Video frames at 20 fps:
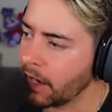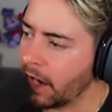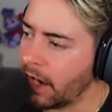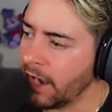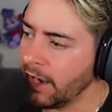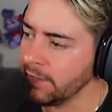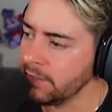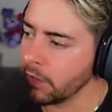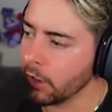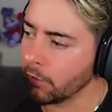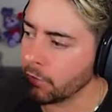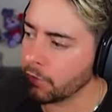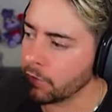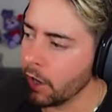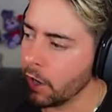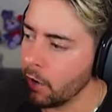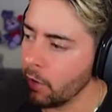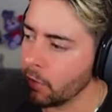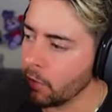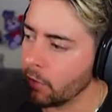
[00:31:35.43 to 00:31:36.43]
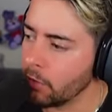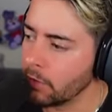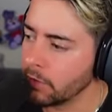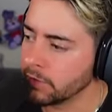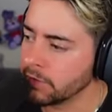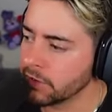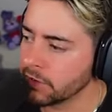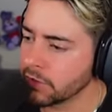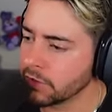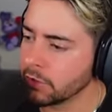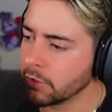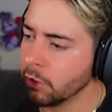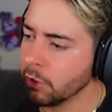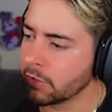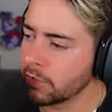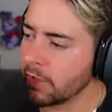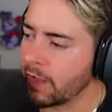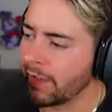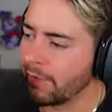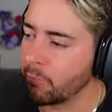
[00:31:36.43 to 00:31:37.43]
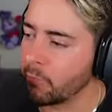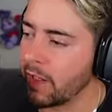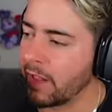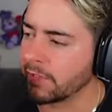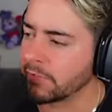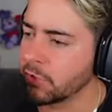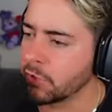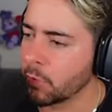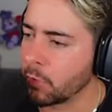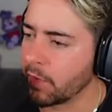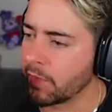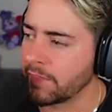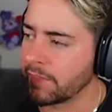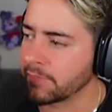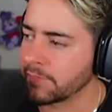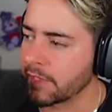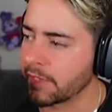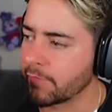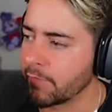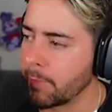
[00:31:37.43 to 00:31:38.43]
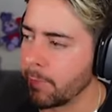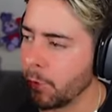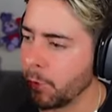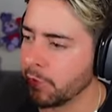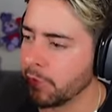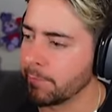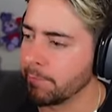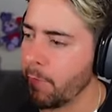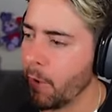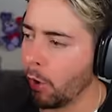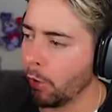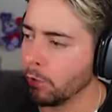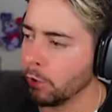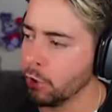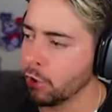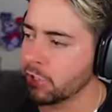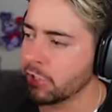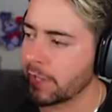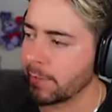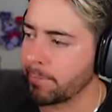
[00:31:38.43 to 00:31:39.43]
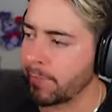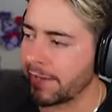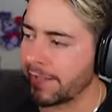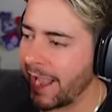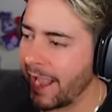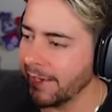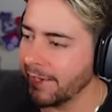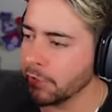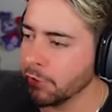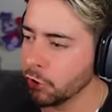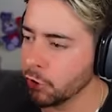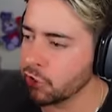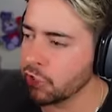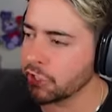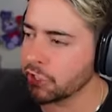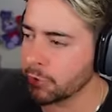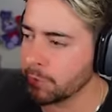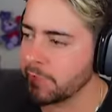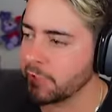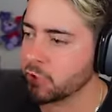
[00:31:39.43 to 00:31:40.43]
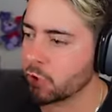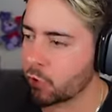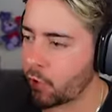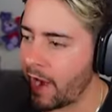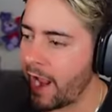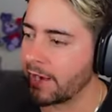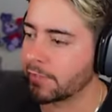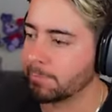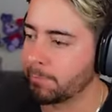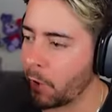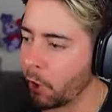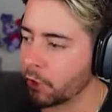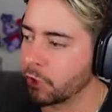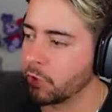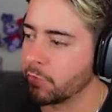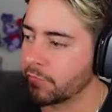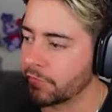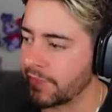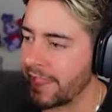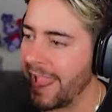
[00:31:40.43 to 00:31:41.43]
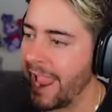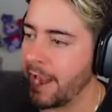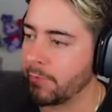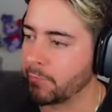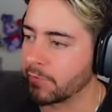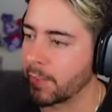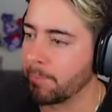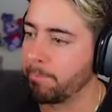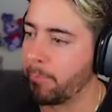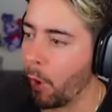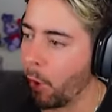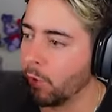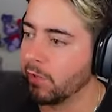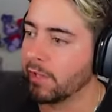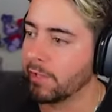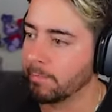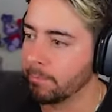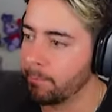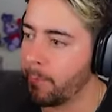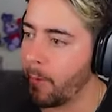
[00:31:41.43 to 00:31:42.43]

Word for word: I don't know. Doesn't look... I, well, I don't know what the inside of a bowling ball looks like, but it kind of looks like somebody's cracked Bonnie over the head with a bowling